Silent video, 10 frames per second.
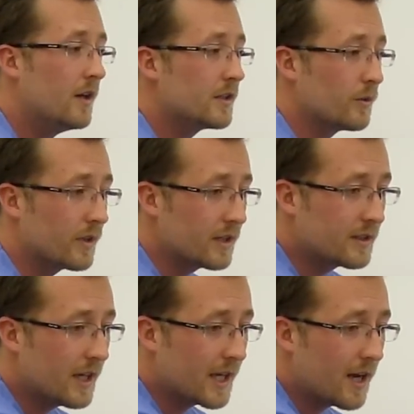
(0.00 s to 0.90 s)
So we're going
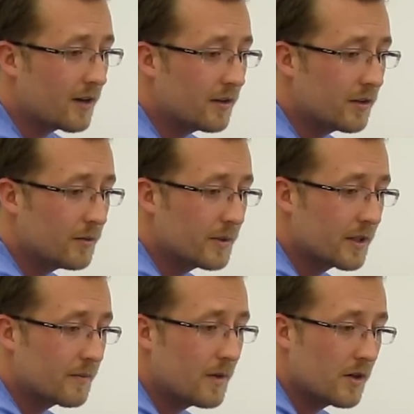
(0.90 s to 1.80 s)
to take out a little bit
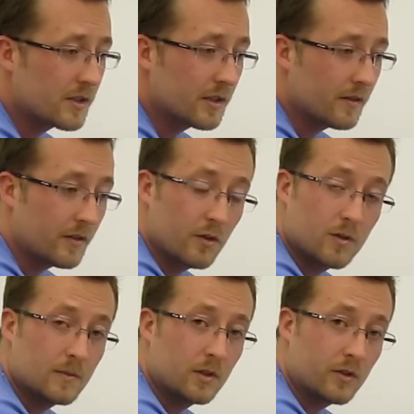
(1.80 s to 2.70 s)
of the motion in the
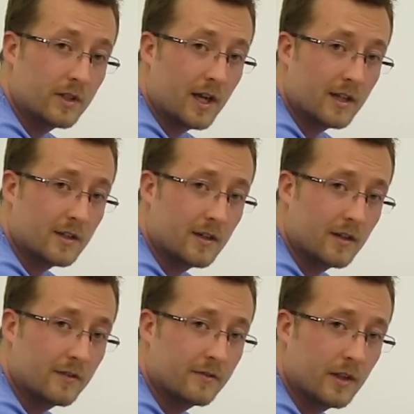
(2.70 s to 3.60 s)
normal lordotic
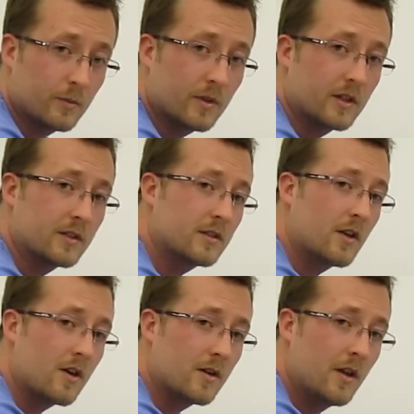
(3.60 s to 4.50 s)
curve, and we're going to
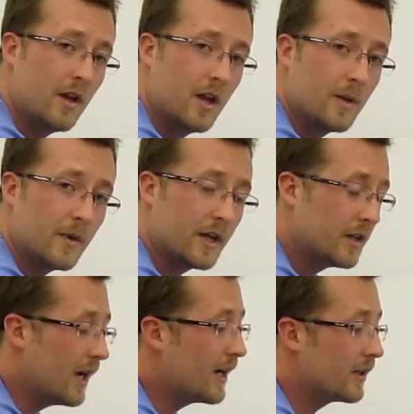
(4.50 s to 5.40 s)
start
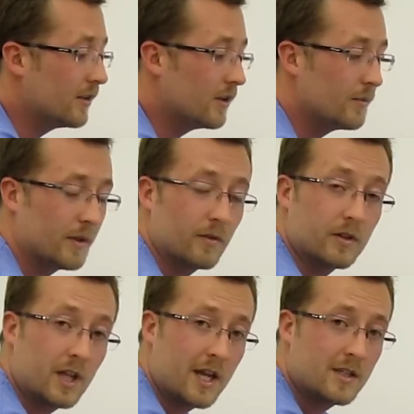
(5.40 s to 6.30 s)
by adding a little bit of
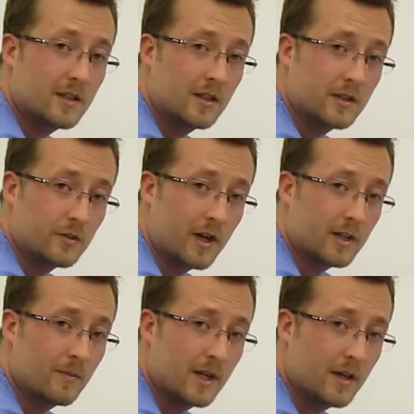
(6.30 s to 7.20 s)
rotation in a
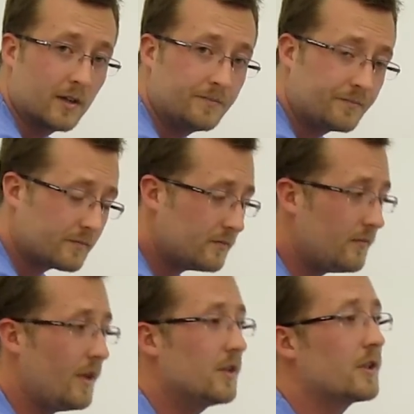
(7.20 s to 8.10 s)
direct manner.
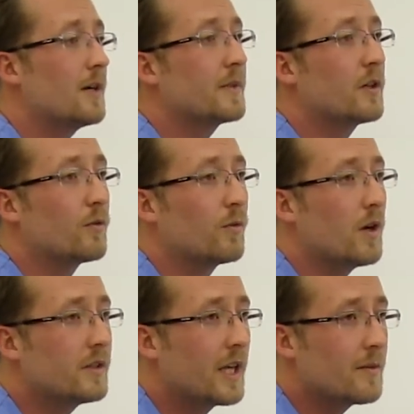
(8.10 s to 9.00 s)
So I'm going to
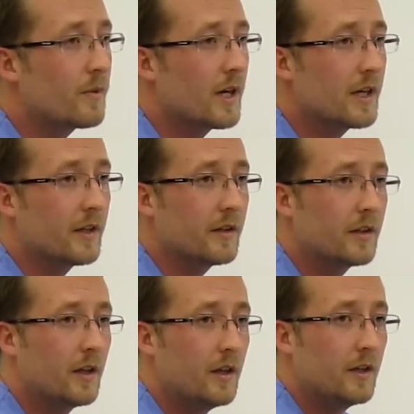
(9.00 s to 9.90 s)
rotate Brandon
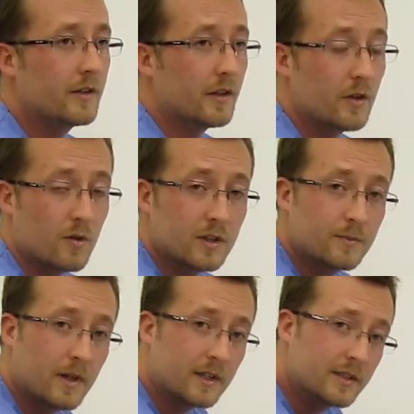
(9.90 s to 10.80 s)
to the corresponding